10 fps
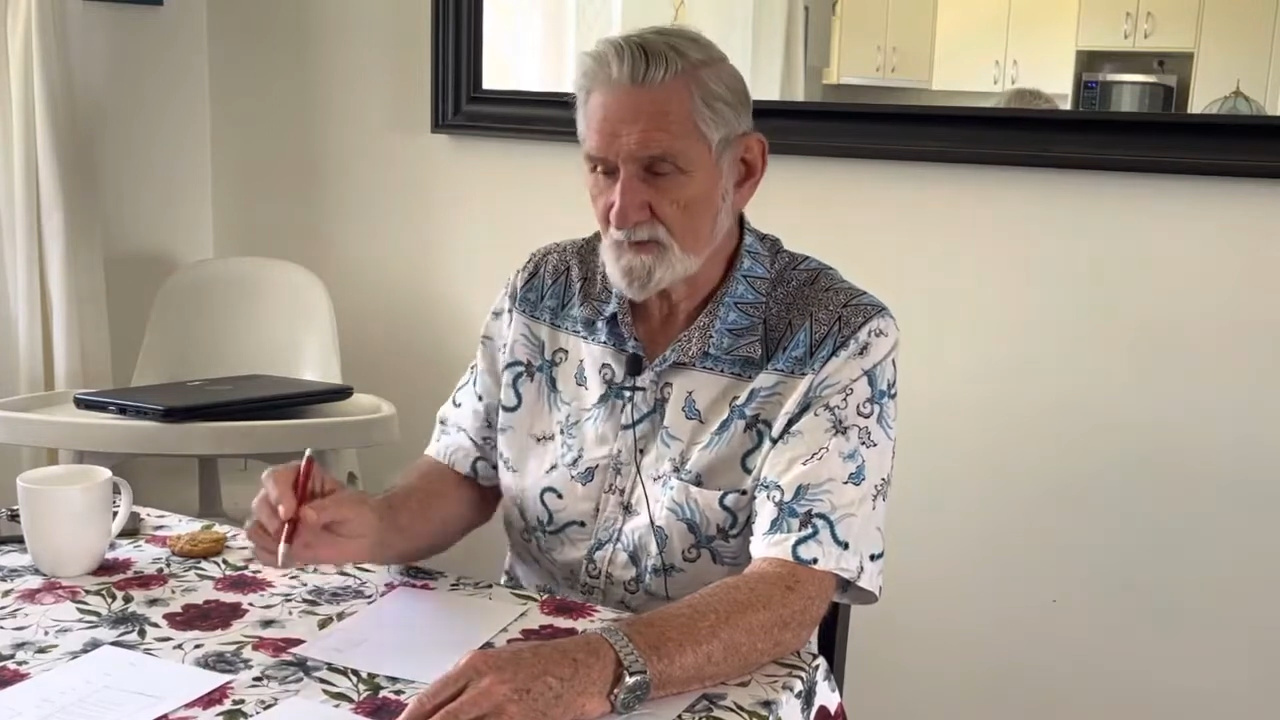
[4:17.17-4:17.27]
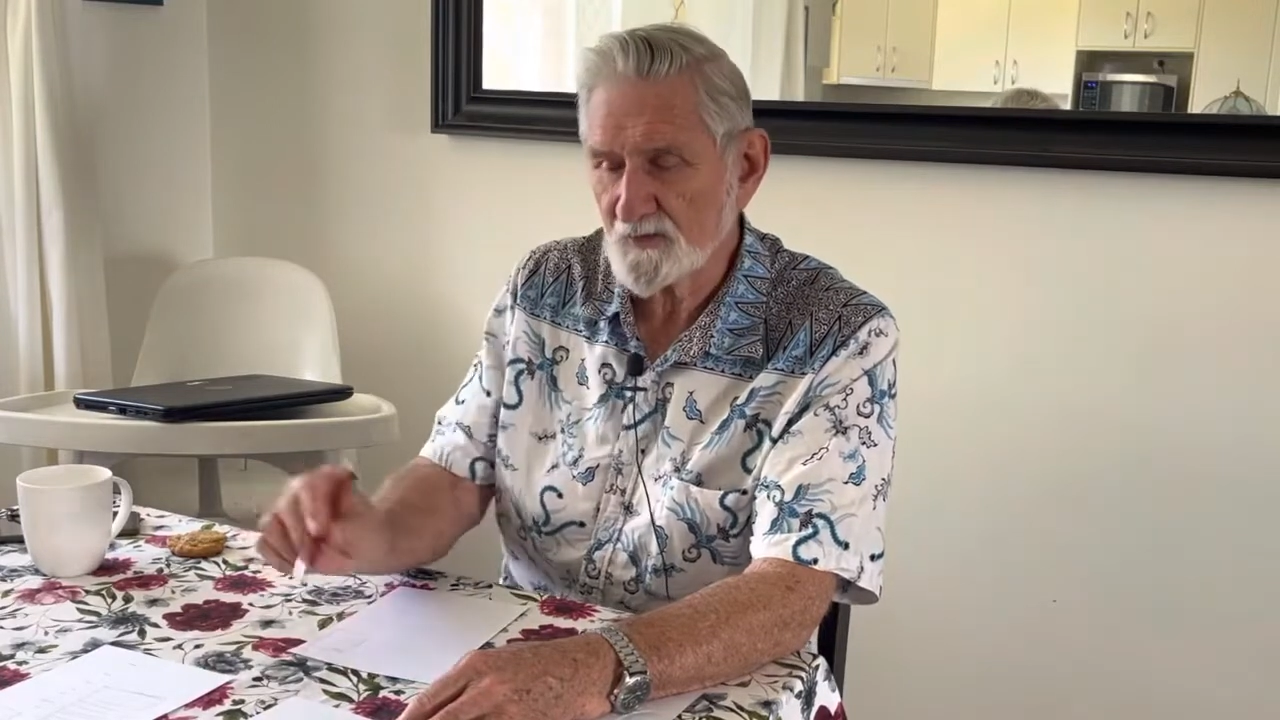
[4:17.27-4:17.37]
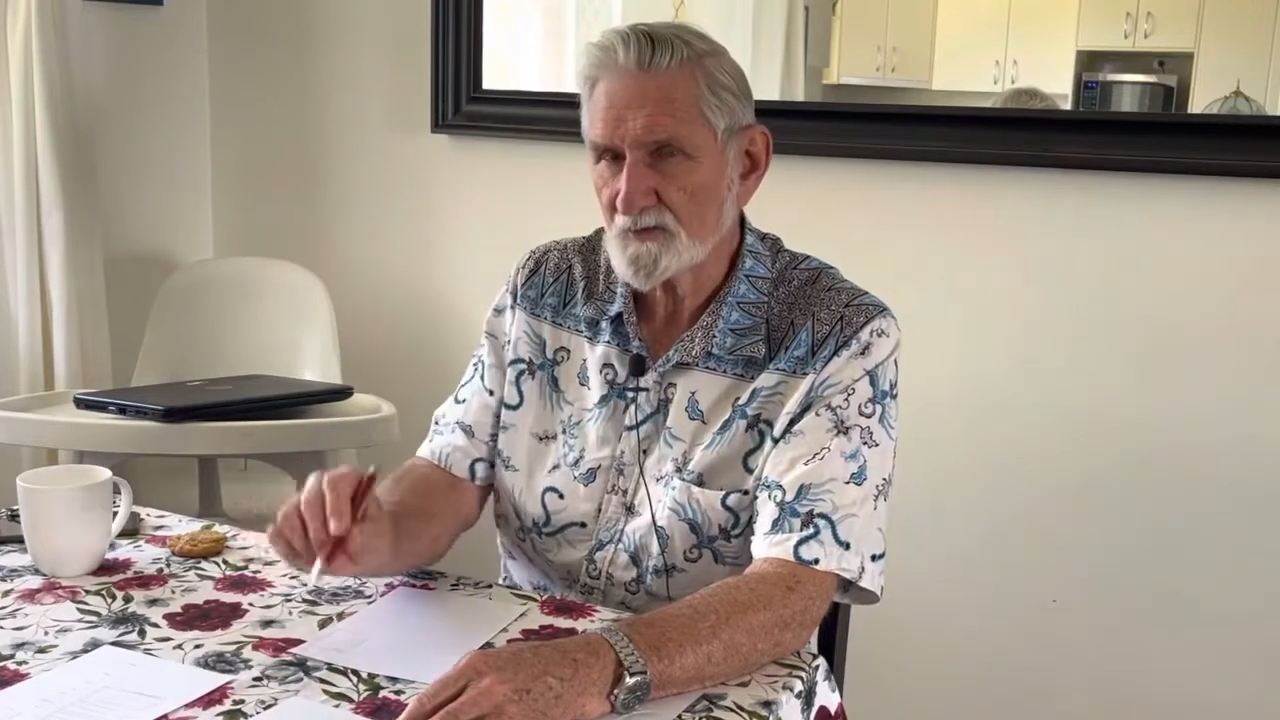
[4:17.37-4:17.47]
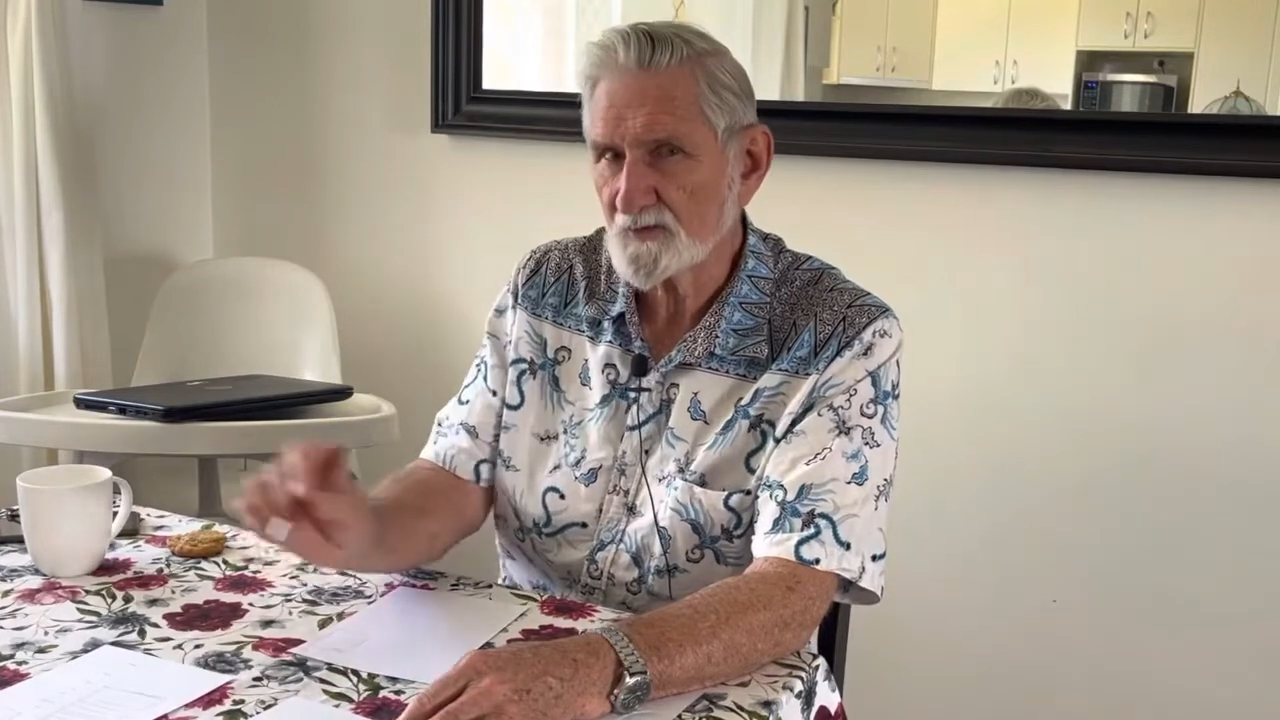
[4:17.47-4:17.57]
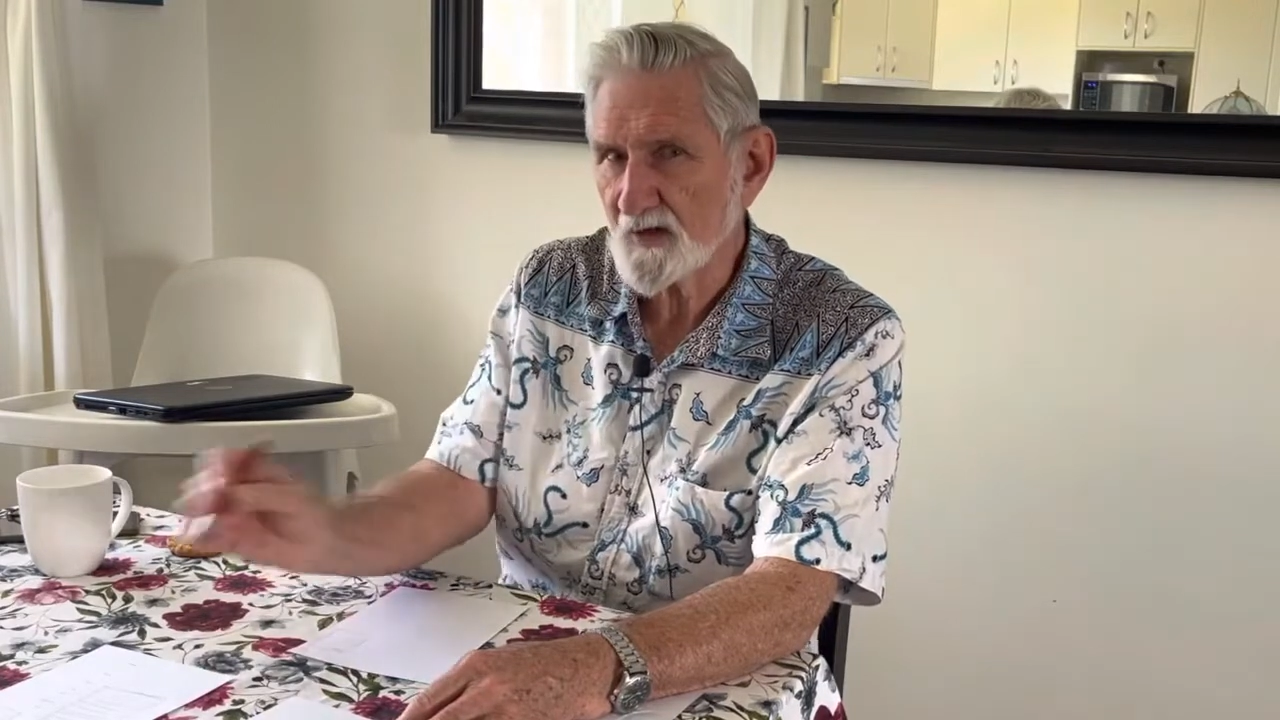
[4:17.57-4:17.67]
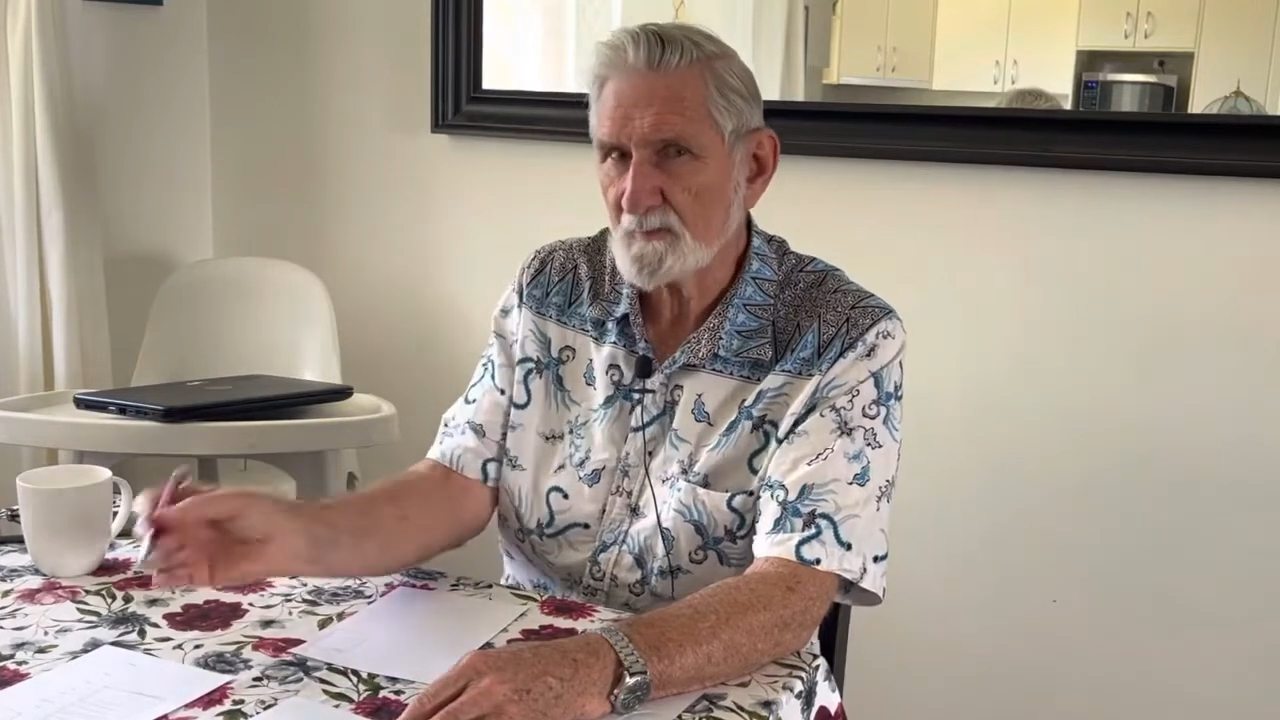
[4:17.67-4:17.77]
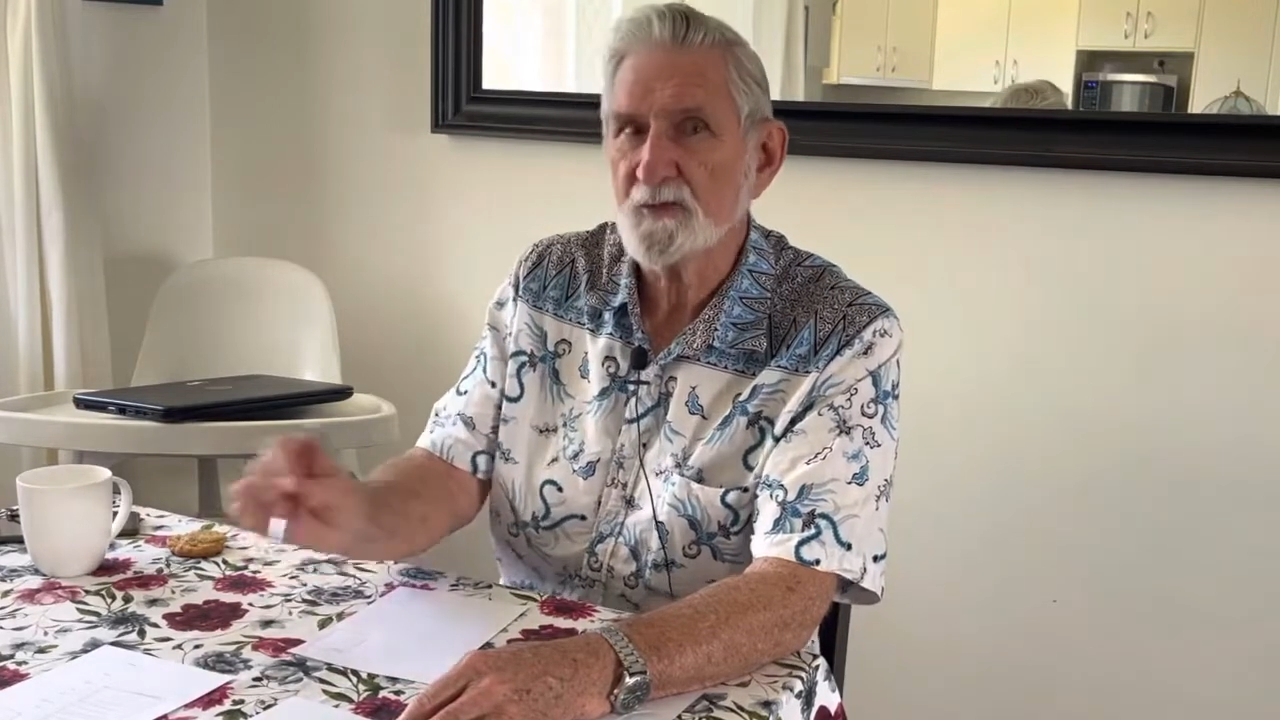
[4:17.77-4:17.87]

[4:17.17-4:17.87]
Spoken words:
there's some